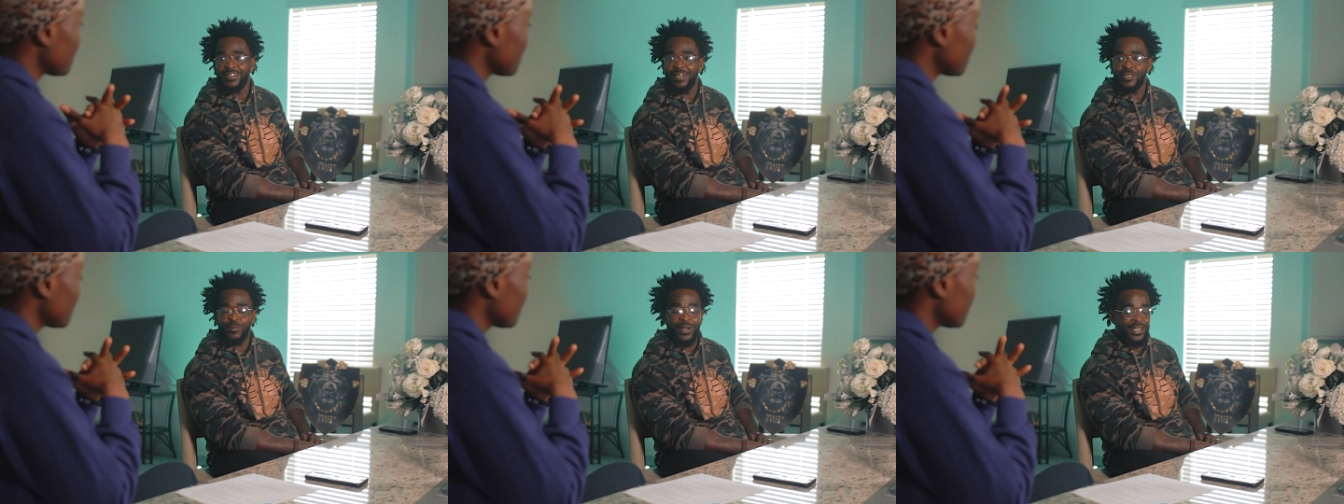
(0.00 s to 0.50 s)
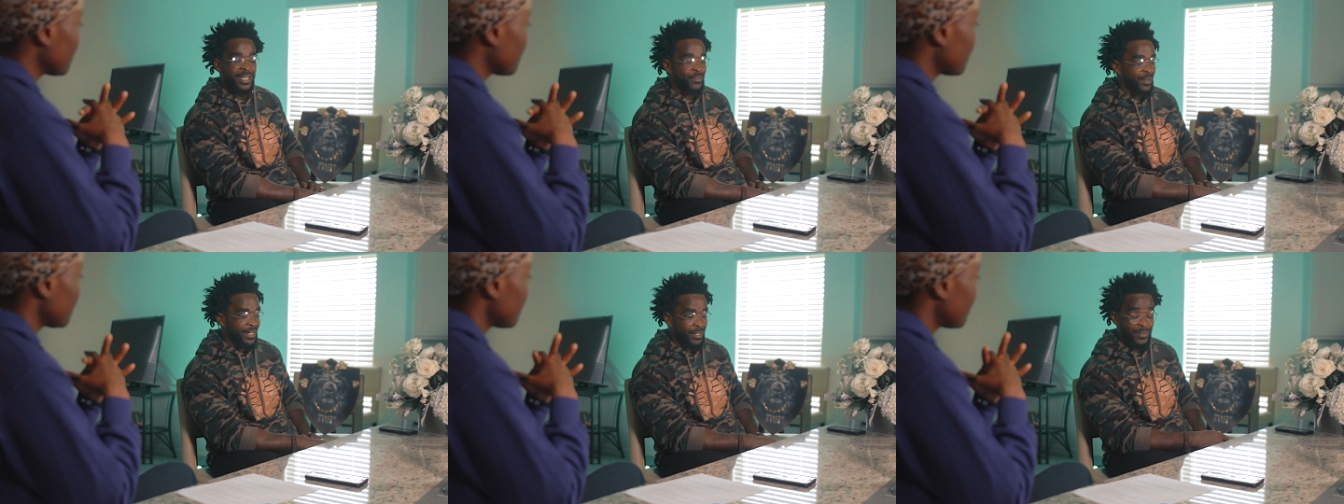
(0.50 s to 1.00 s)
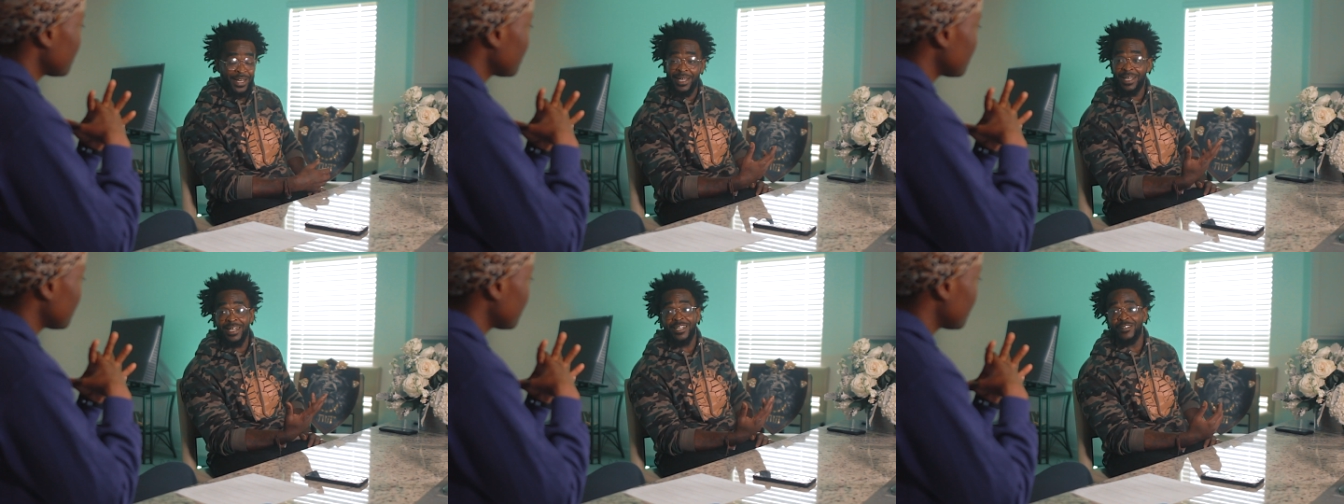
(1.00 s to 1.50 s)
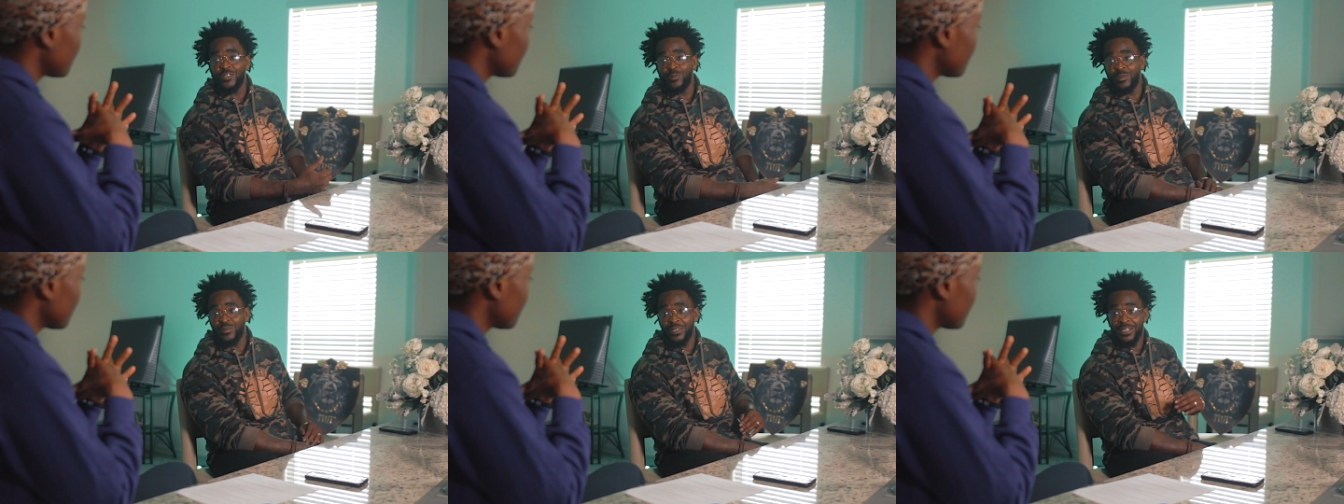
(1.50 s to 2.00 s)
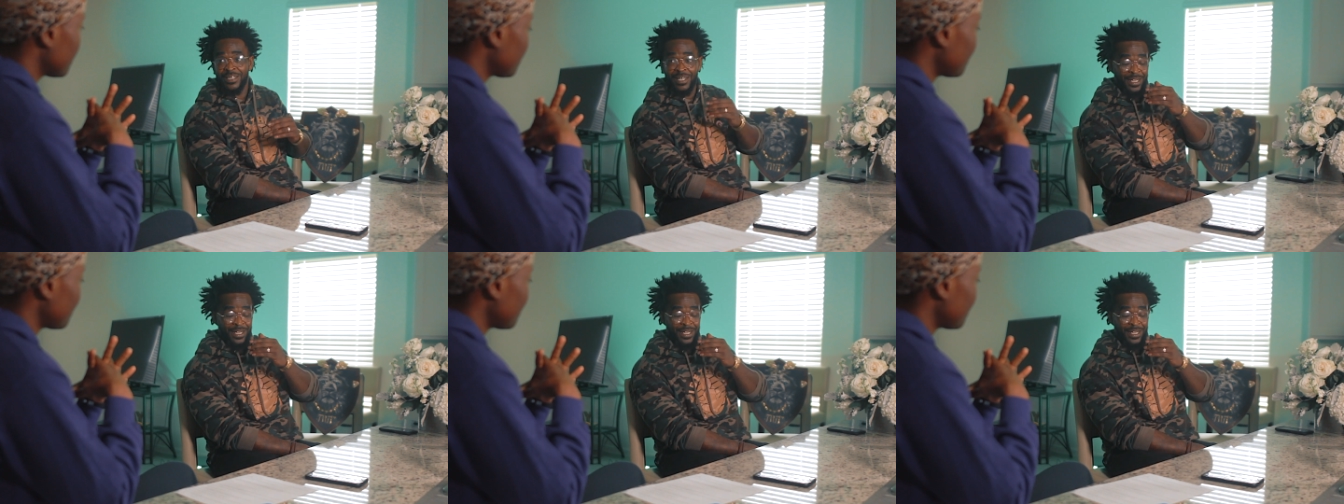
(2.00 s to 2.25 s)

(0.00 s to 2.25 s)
That's why I never I never had handcuffs on my wrist.